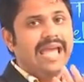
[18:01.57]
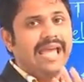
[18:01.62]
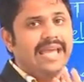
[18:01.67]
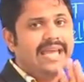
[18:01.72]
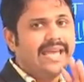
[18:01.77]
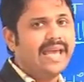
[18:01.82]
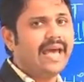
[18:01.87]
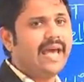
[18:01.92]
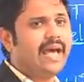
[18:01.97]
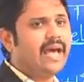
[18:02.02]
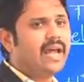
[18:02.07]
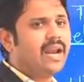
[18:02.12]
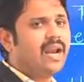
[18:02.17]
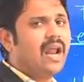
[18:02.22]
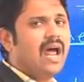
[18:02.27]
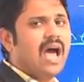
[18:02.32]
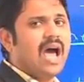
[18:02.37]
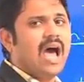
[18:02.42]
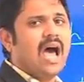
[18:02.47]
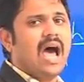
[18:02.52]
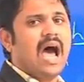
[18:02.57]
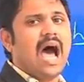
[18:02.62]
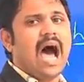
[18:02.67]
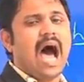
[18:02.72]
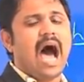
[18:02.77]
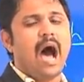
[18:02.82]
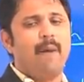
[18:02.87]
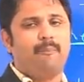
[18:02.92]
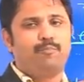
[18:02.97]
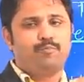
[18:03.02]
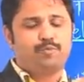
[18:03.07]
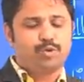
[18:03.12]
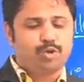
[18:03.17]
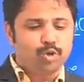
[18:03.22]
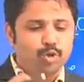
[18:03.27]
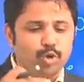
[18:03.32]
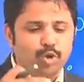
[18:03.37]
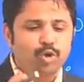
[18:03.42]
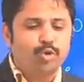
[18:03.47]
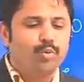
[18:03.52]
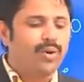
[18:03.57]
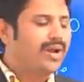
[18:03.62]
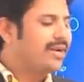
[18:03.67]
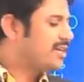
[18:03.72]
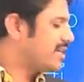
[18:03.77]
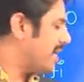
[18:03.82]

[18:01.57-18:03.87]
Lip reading: Here, up to your